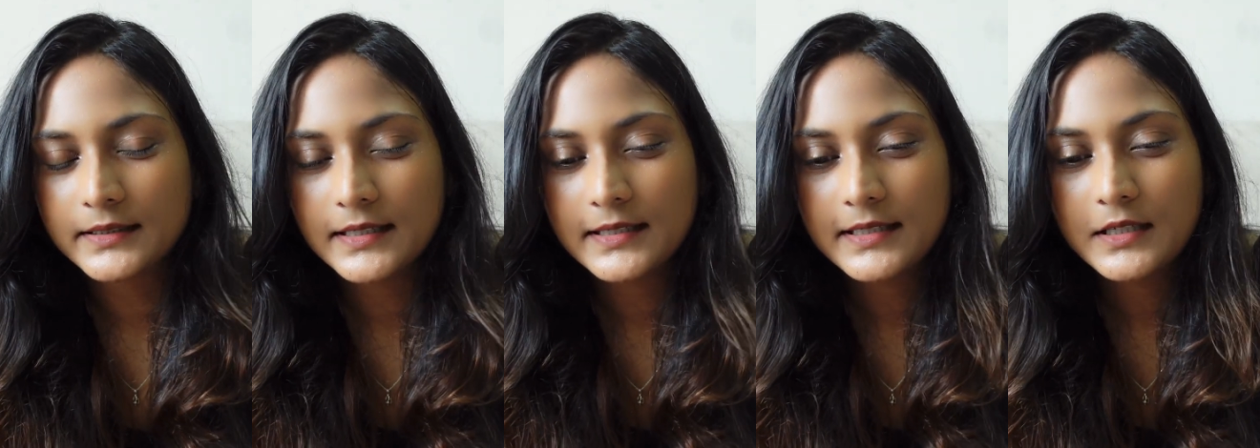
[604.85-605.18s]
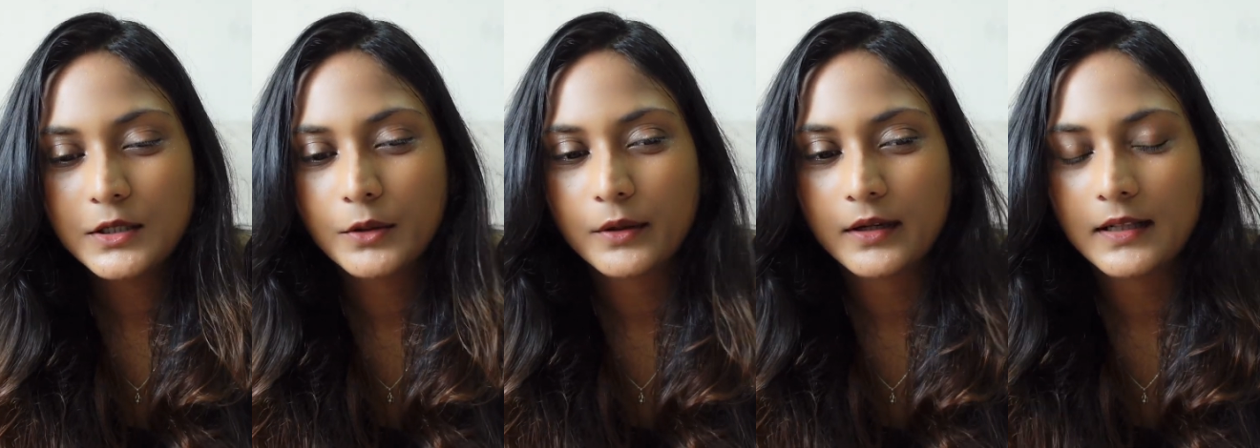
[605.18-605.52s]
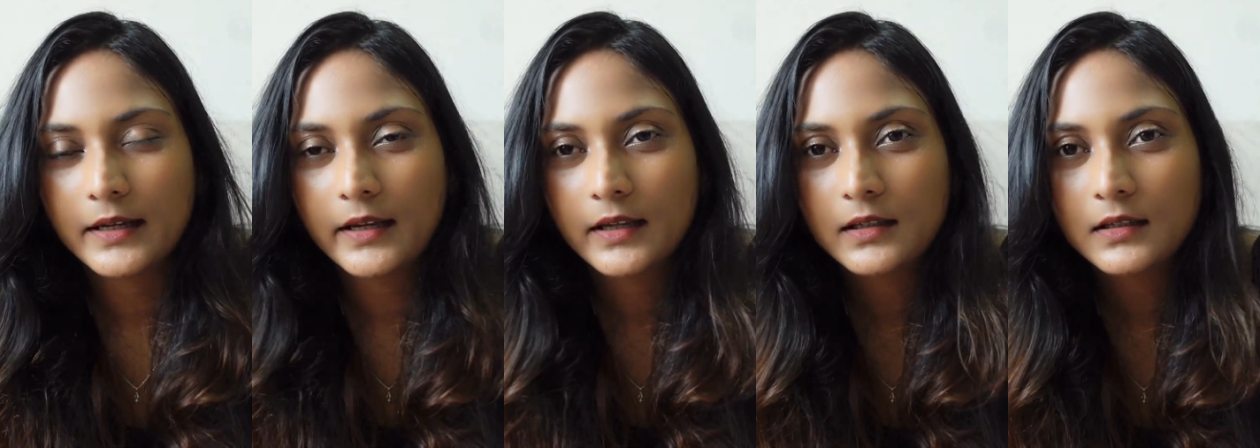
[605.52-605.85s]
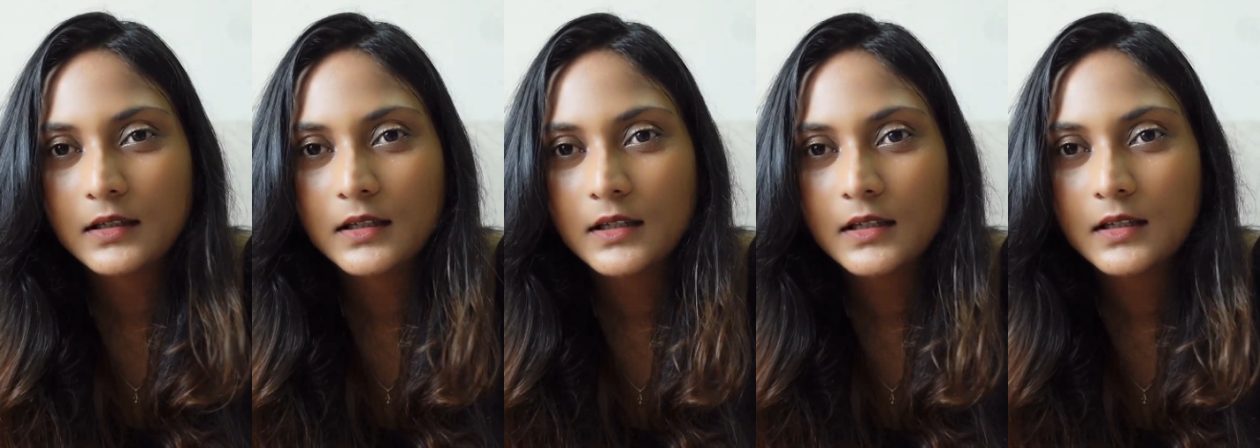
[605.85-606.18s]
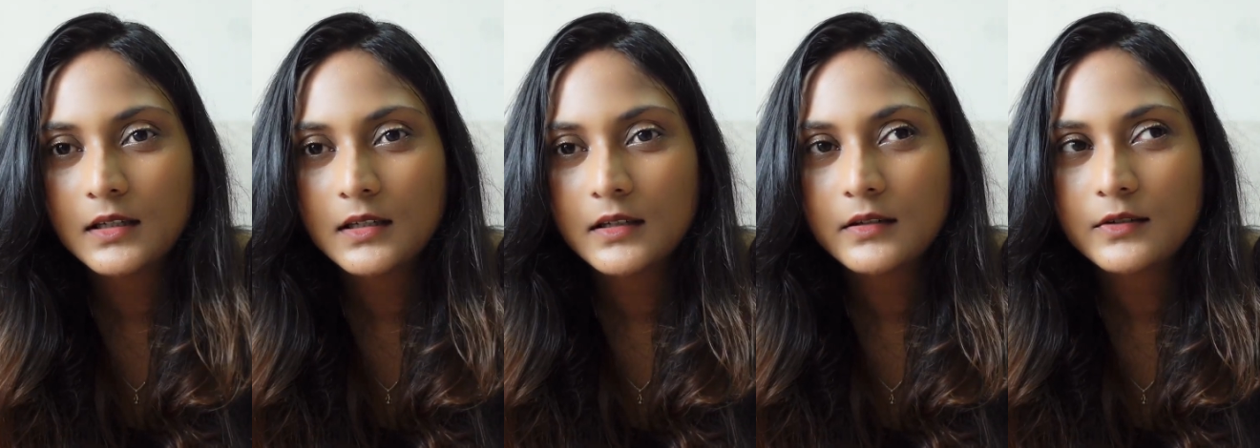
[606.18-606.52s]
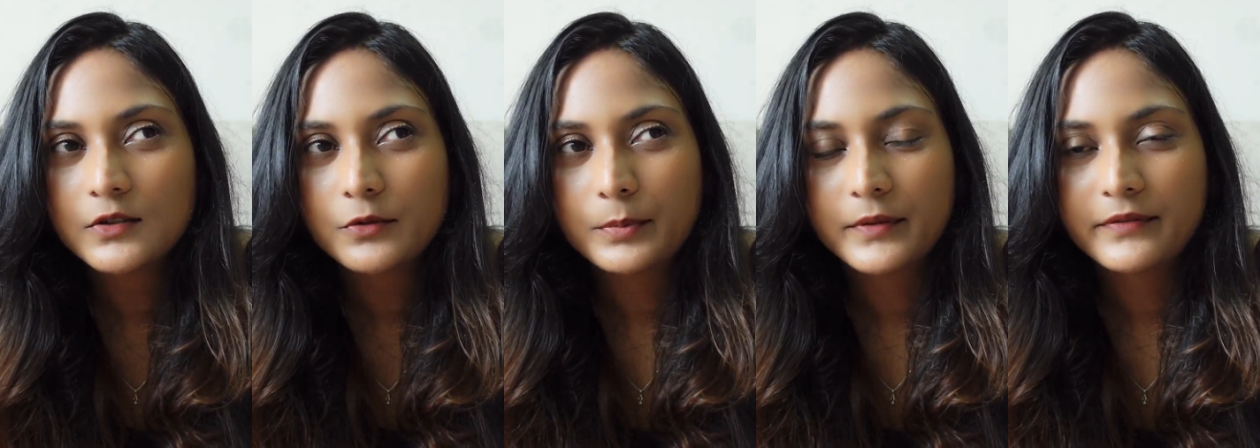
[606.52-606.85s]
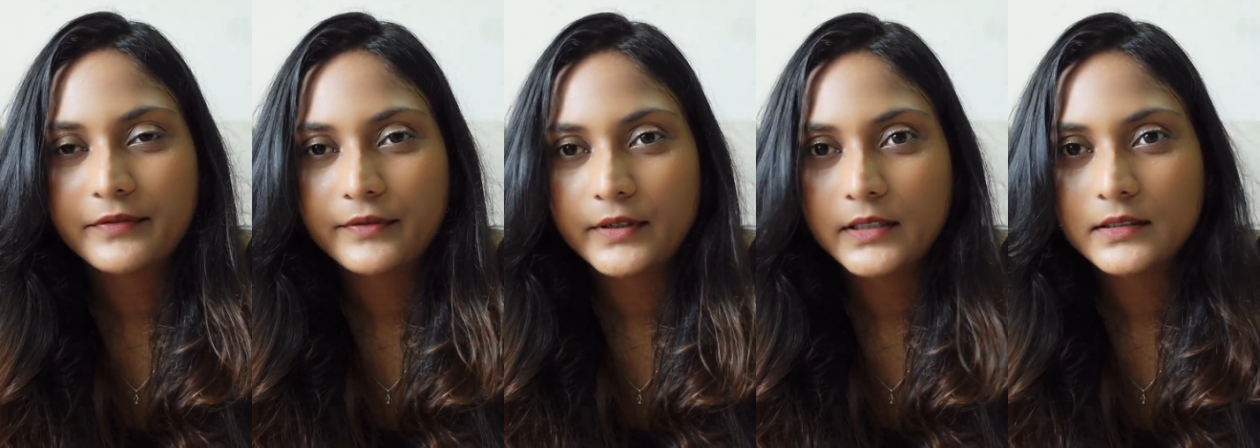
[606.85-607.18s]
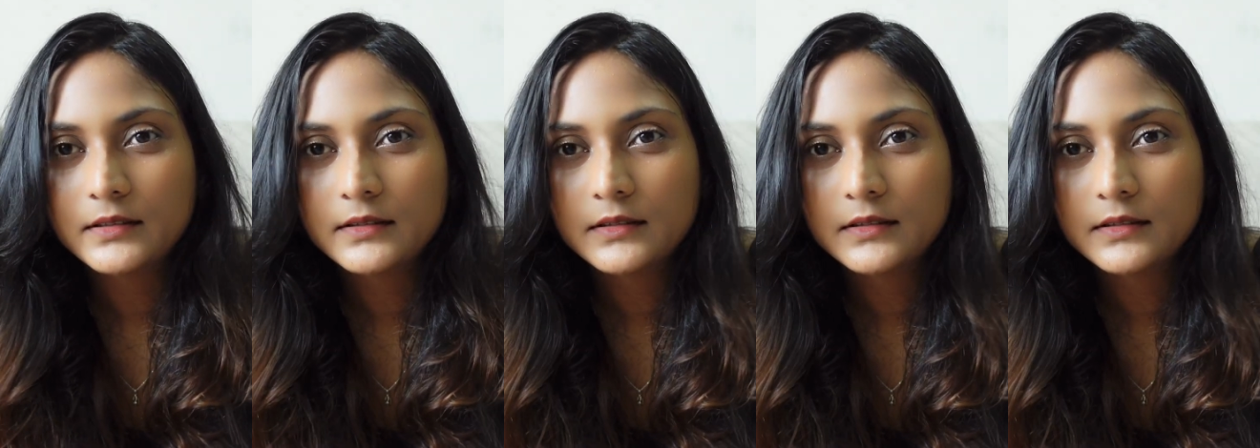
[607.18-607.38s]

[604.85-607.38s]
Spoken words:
Let's say you're like super fit.